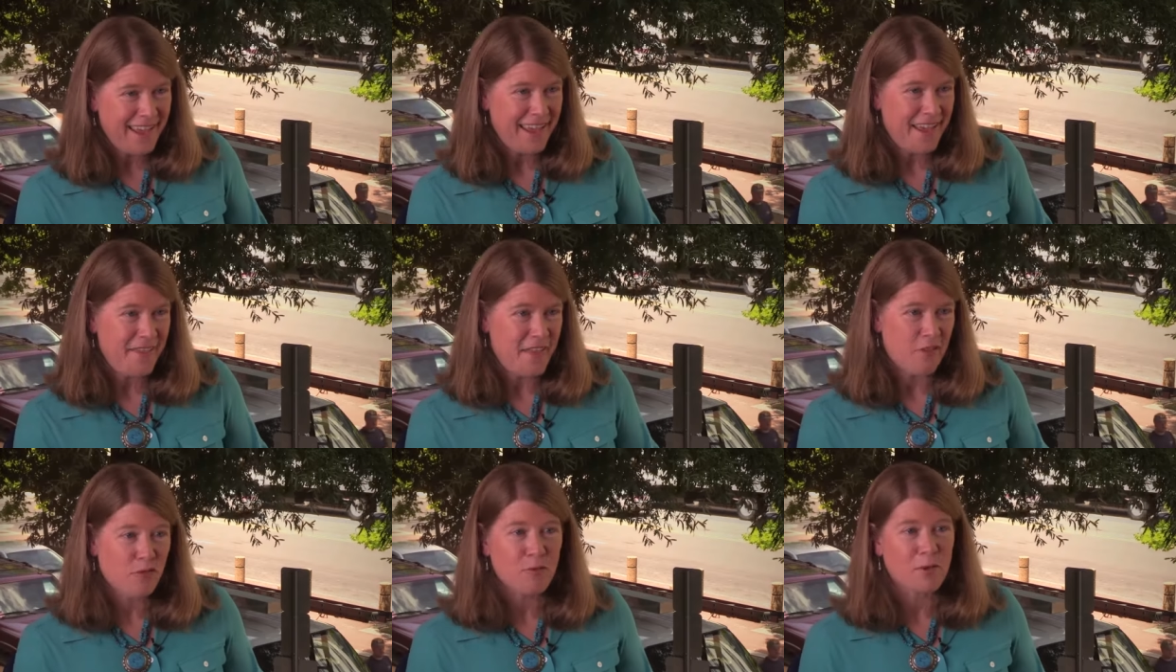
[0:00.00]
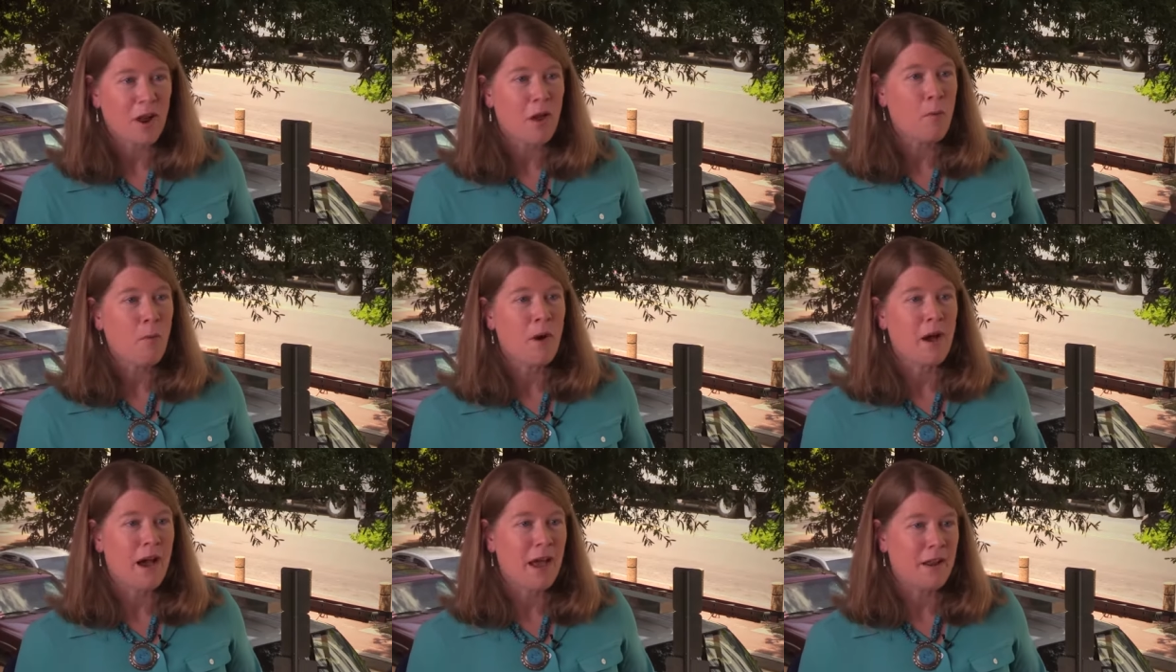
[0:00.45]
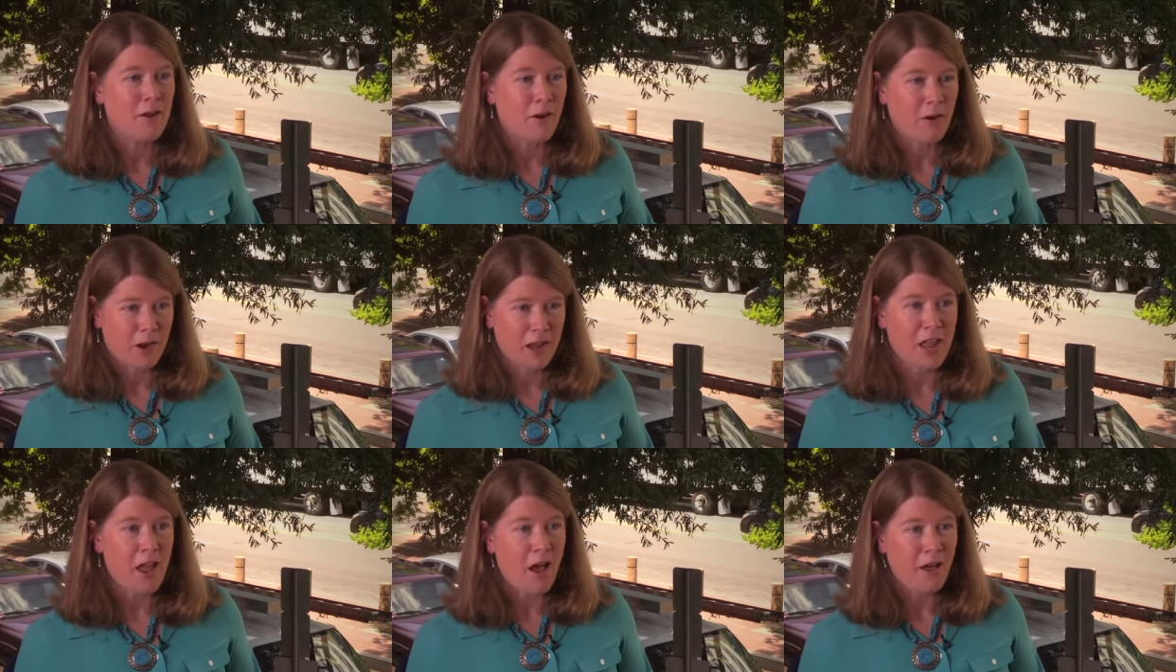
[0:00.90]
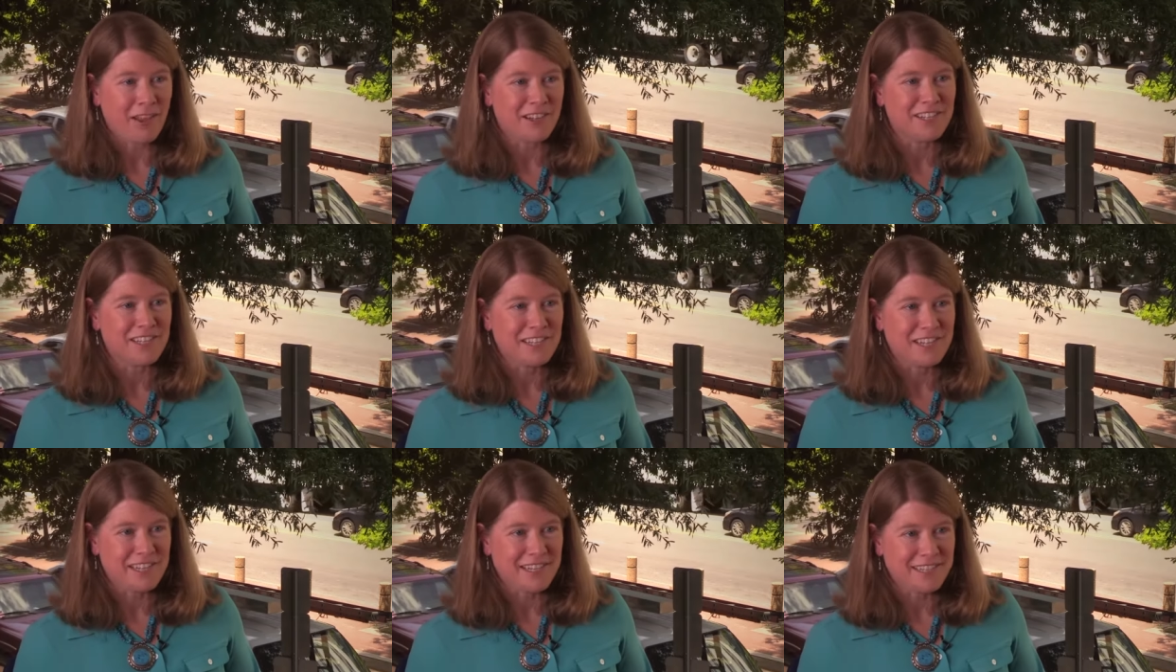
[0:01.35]
and that's what I want
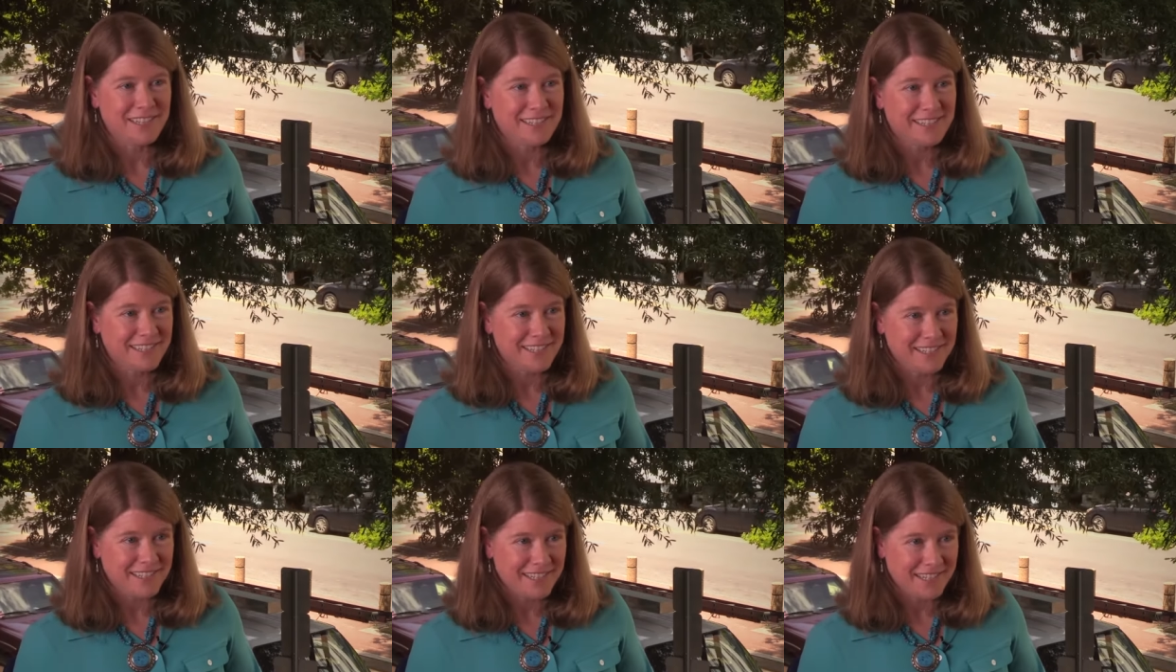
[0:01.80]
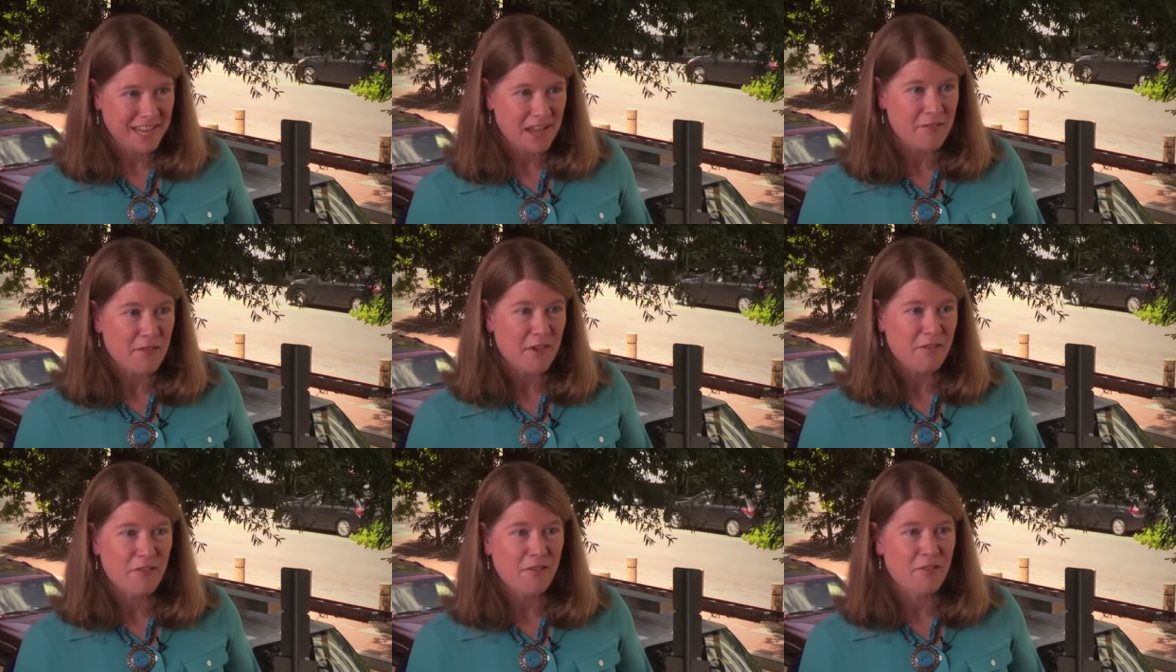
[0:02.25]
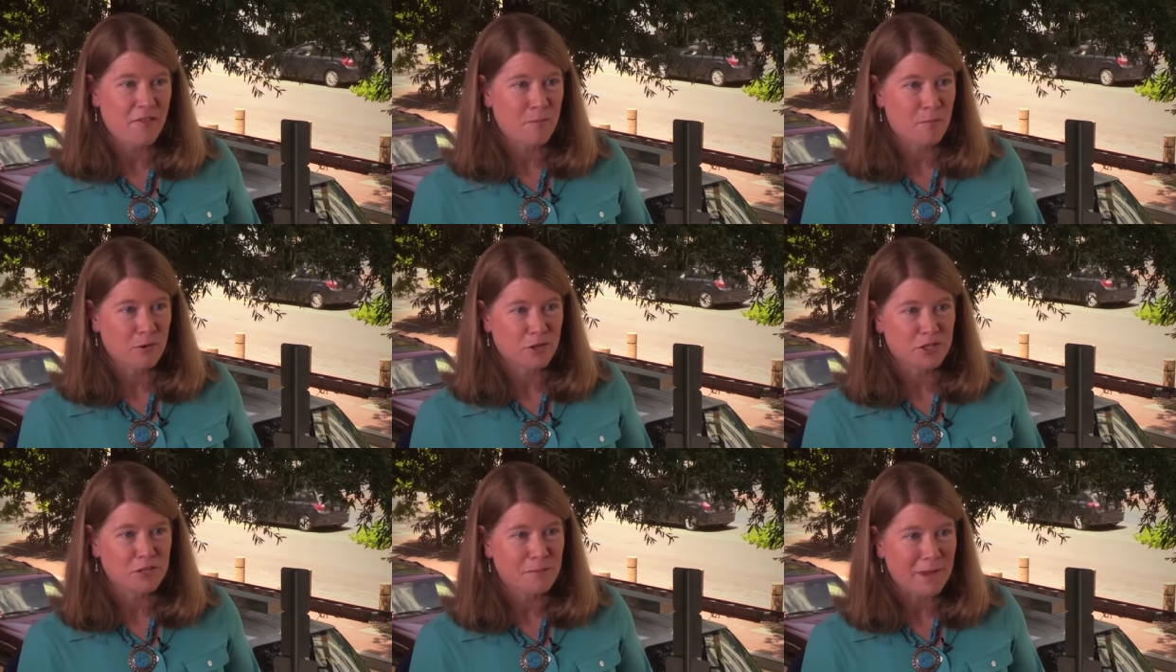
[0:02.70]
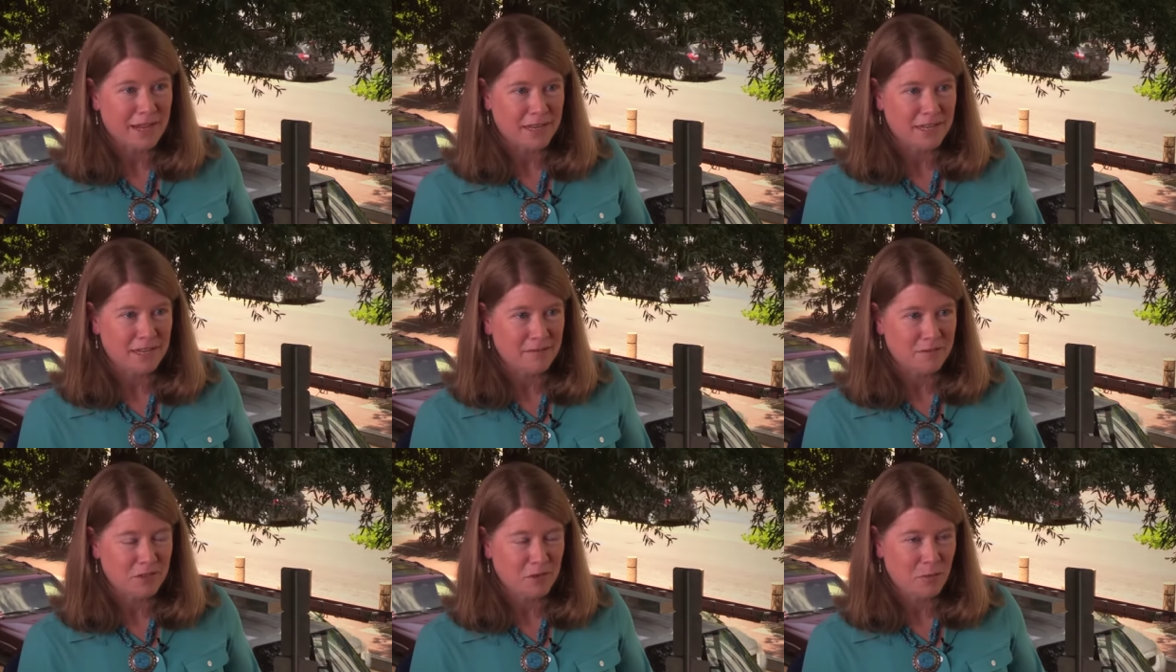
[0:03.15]
archaeology to, to give us is some
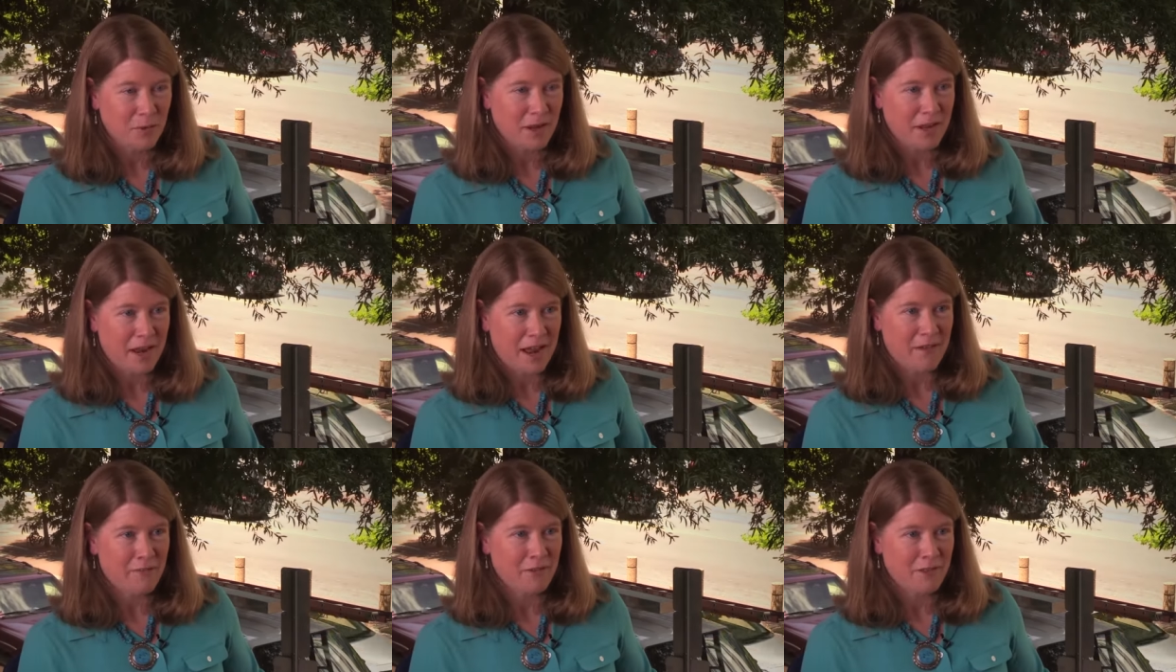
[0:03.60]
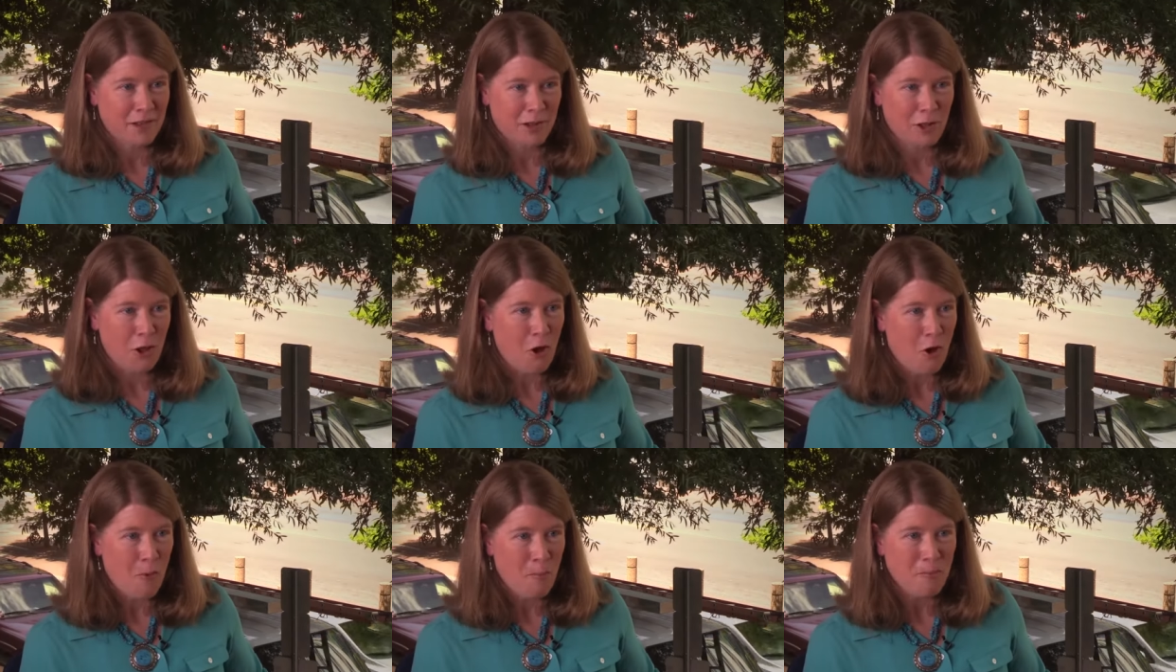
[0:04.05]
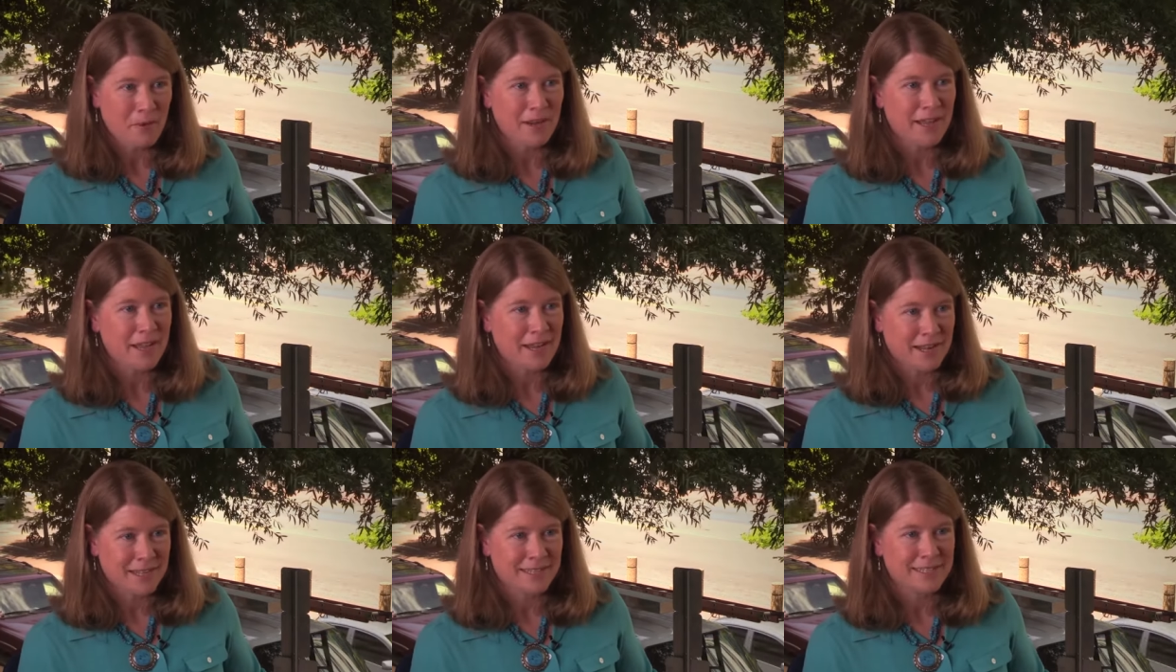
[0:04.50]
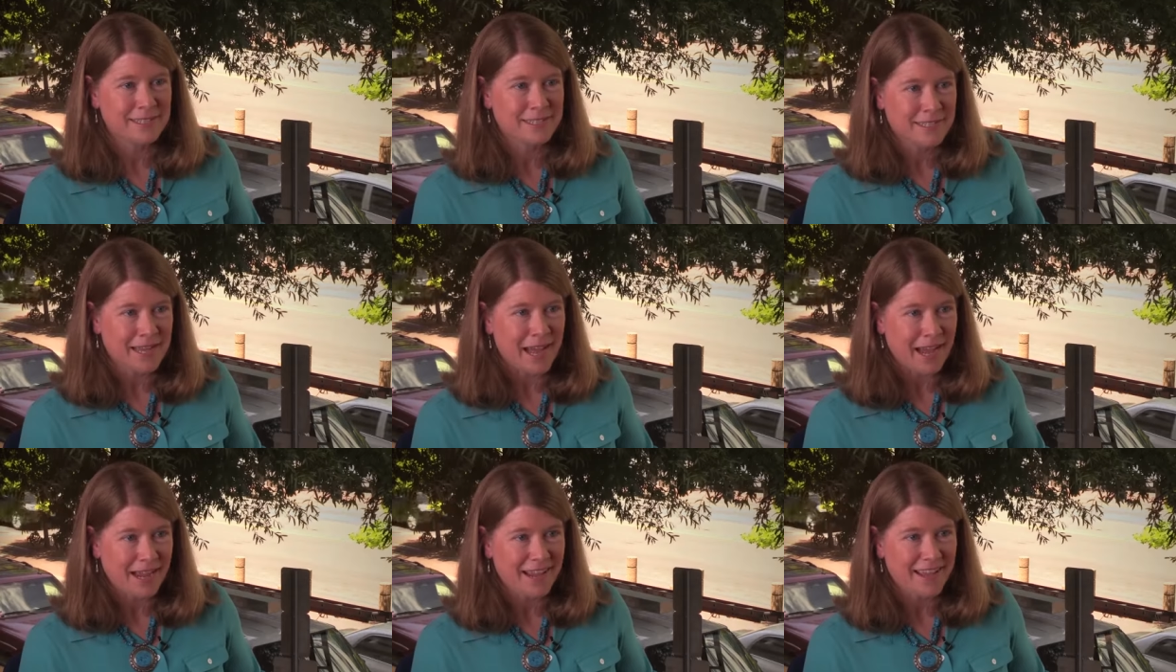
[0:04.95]
perspective so we can have a little hope and get
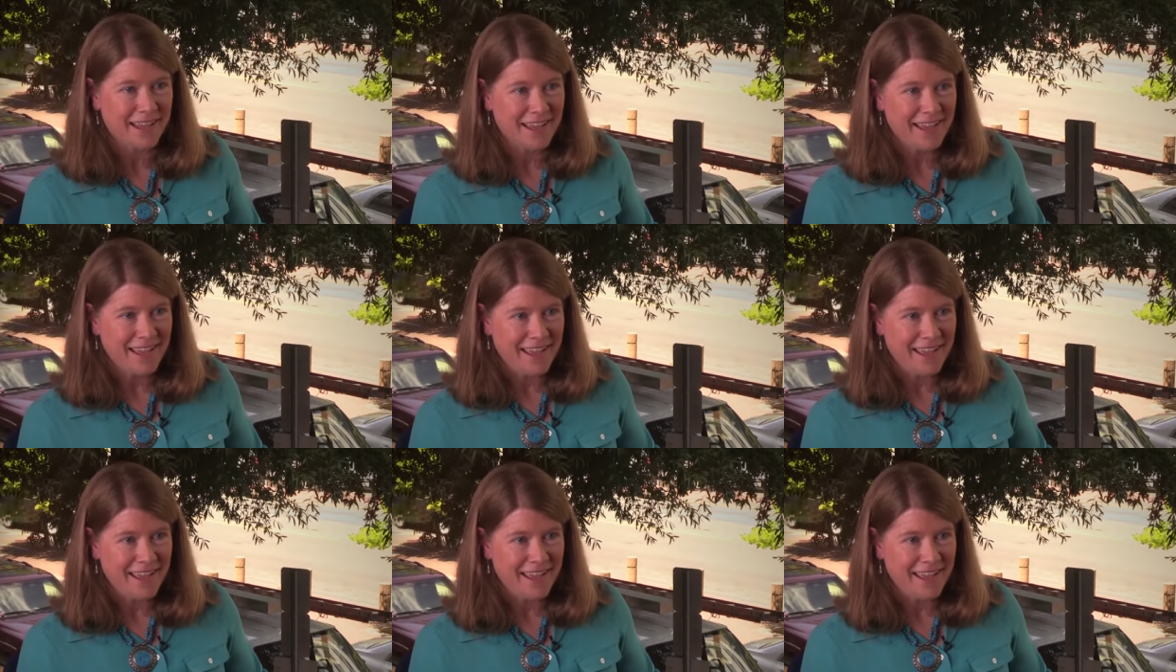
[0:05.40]
unstuck